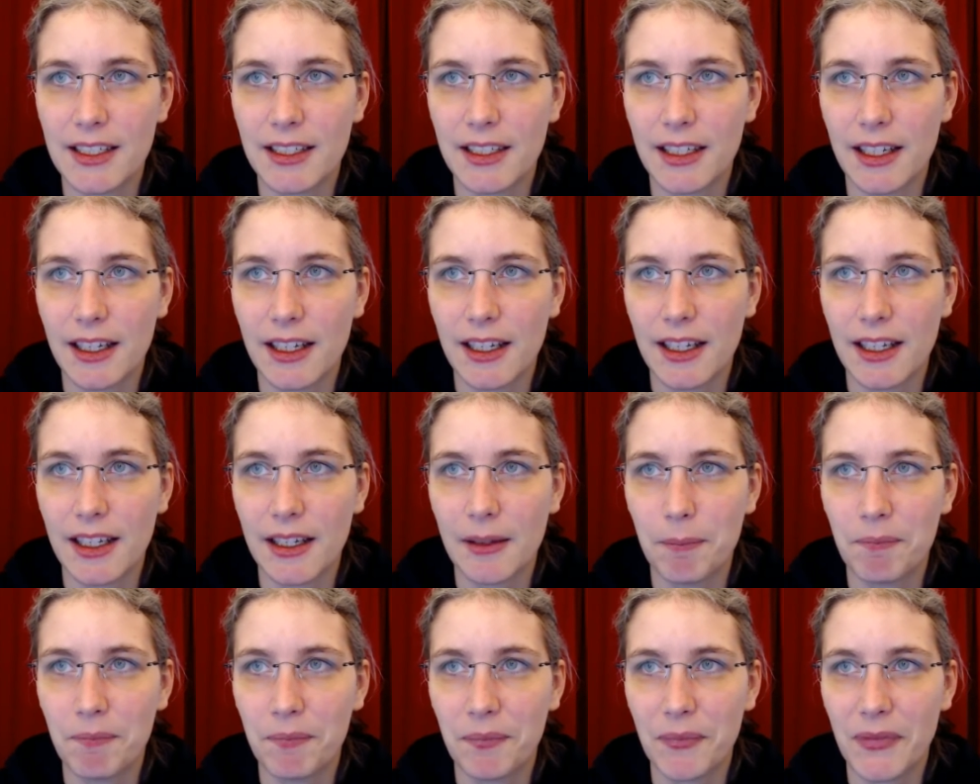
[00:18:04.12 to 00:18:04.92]
uh,
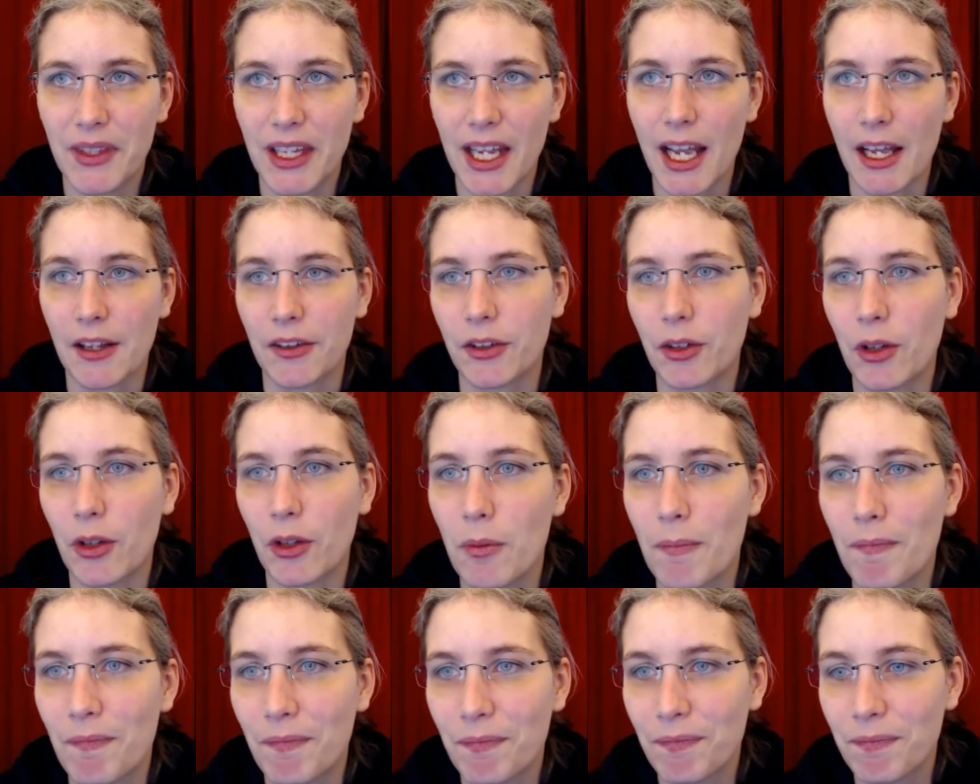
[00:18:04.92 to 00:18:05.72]
yeah,
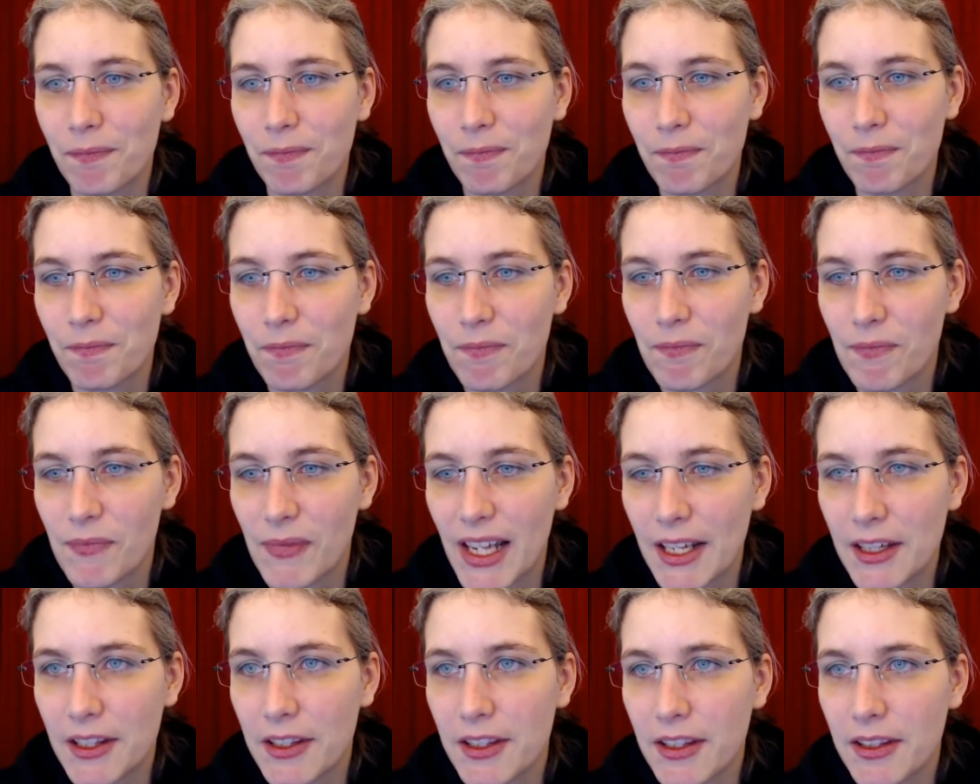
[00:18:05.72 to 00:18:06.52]
so
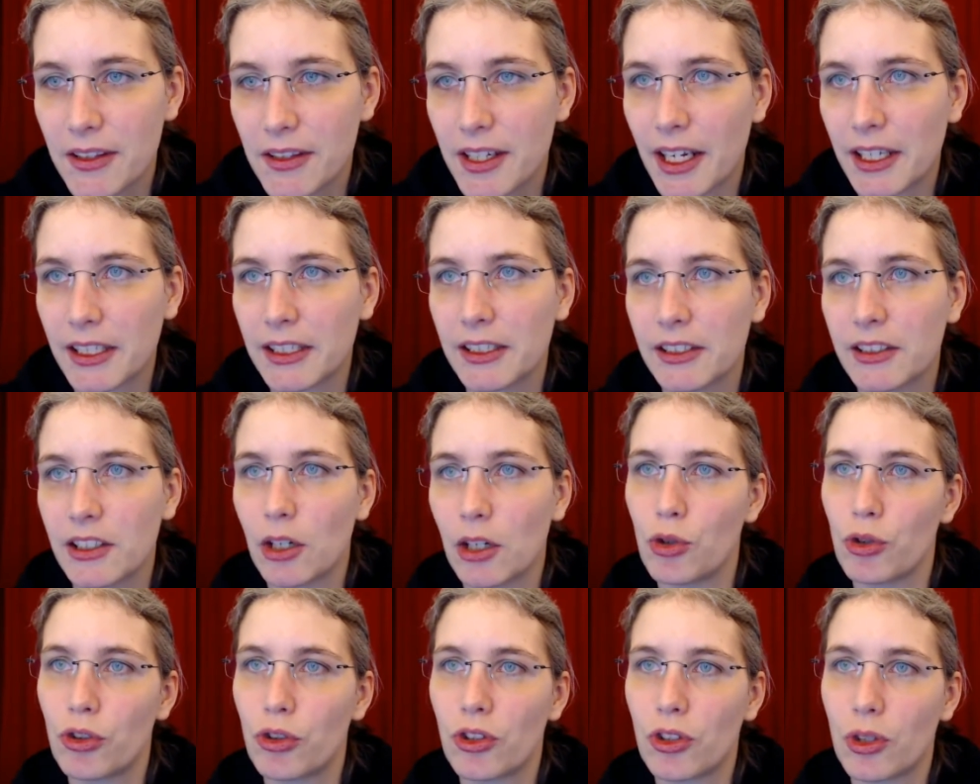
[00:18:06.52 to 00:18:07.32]
let's tackle
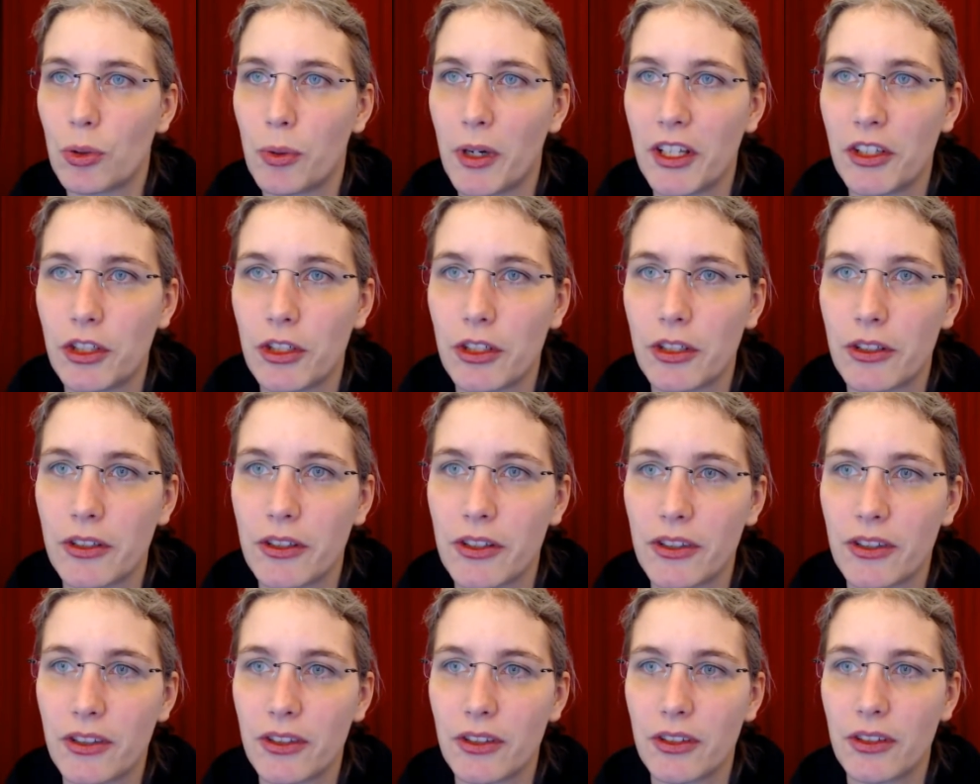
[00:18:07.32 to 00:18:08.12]
those
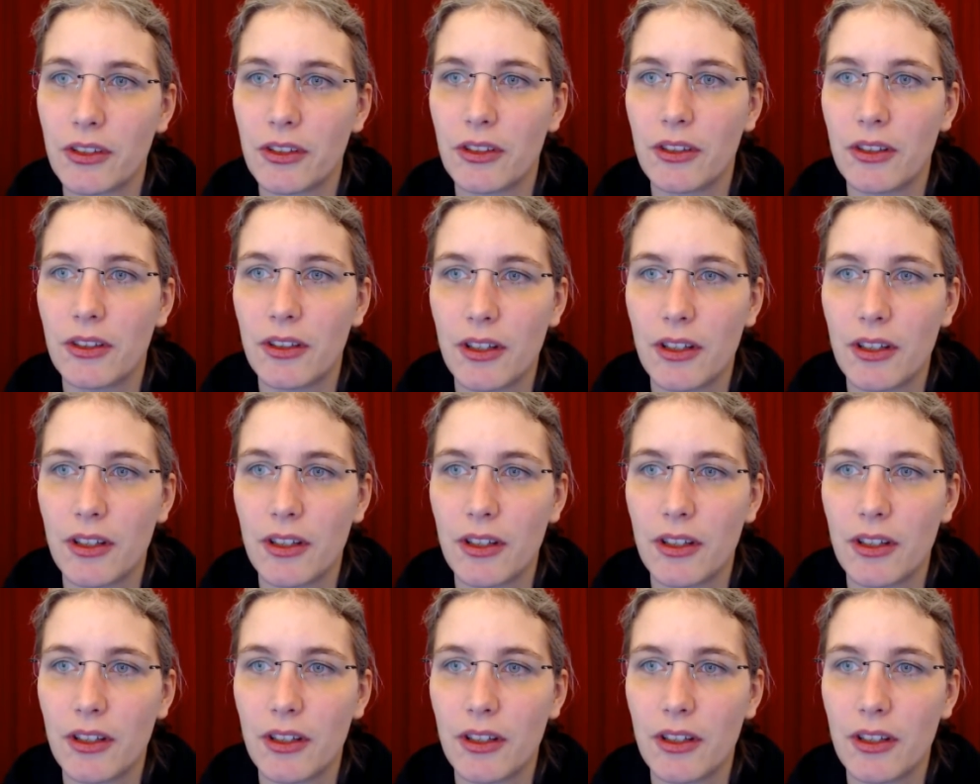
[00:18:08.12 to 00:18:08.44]
questions,